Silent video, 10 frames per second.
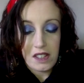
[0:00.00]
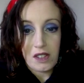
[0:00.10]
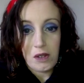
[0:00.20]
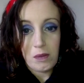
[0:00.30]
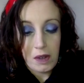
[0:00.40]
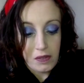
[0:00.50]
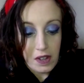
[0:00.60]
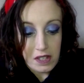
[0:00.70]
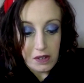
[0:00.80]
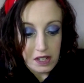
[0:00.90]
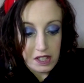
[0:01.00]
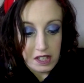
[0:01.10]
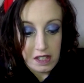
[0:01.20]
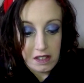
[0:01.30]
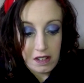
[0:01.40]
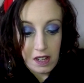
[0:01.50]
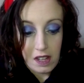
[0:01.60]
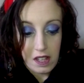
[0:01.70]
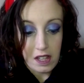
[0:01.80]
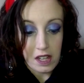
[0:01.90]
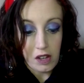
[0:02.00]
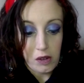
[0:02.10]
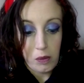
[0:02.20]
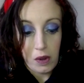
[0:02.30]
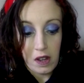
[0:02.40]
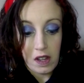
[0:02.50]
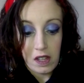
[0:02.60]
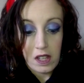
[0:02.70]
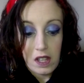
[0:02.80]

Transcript: so my first question that I got were